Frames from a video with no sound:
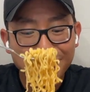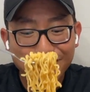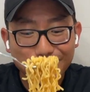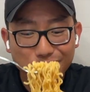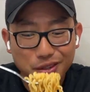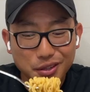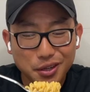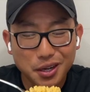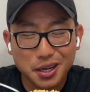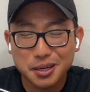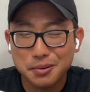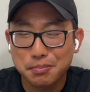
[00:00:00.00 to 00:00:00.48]

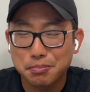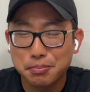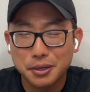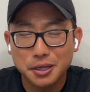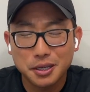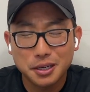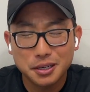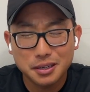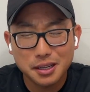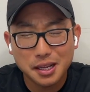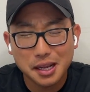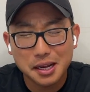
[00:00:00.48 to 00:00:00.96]
know how to
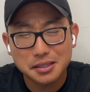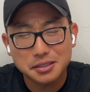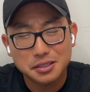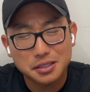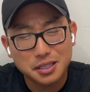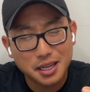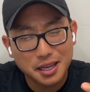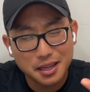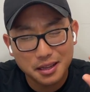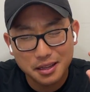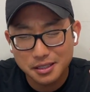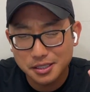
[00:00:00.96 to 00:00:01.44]
put like
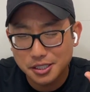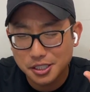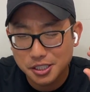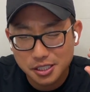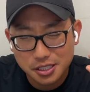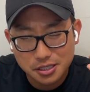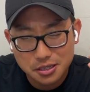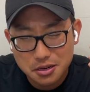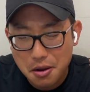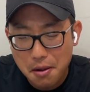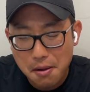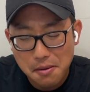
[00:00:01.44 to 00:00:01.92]
together
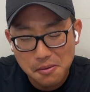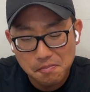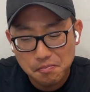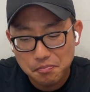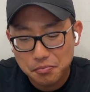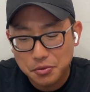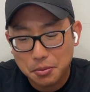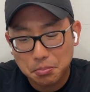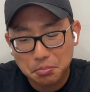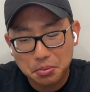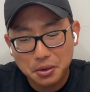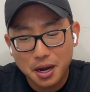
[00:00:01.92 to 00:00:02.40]
just
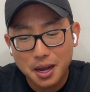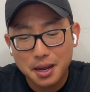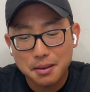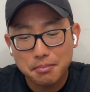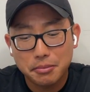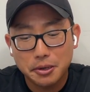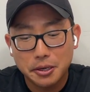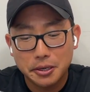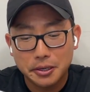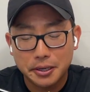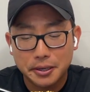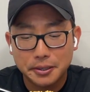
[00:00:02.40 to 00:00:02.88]
the prime
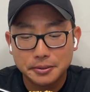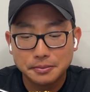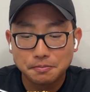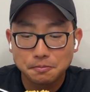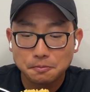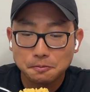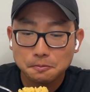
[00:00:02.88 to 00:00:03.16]
burger.